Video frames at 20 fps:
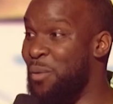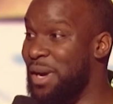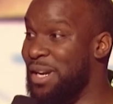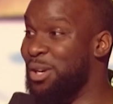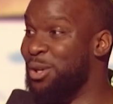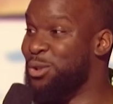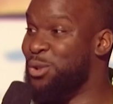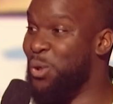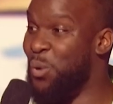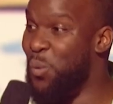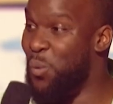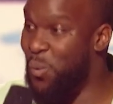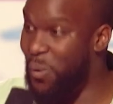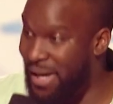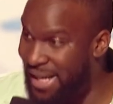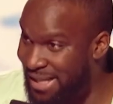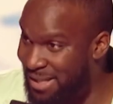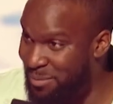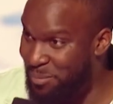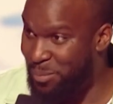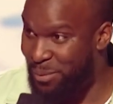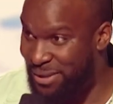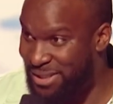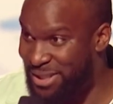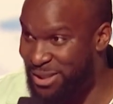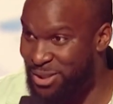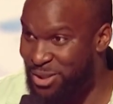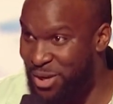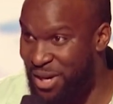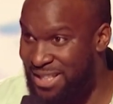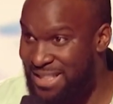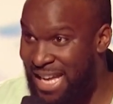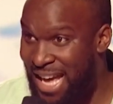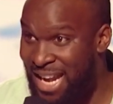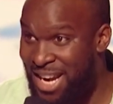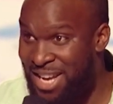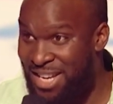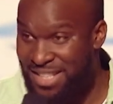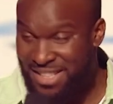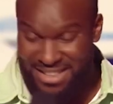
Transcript: went on to win Britain's Got Talent.